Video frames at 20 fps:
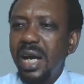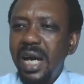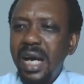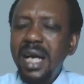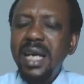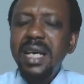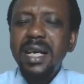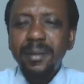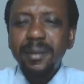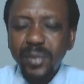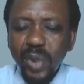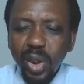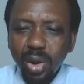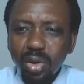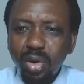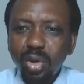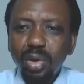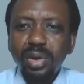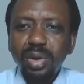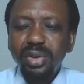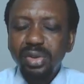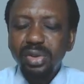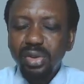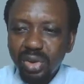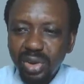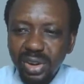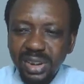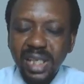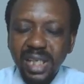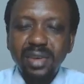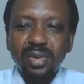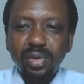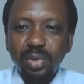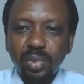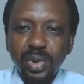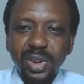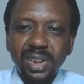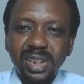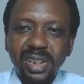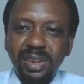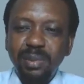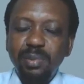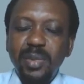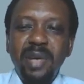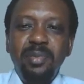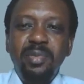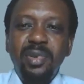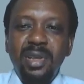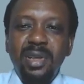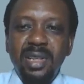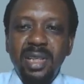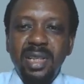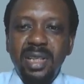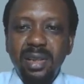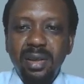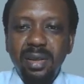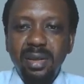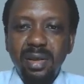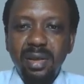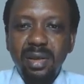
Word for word: I am not going to settle with this, my brother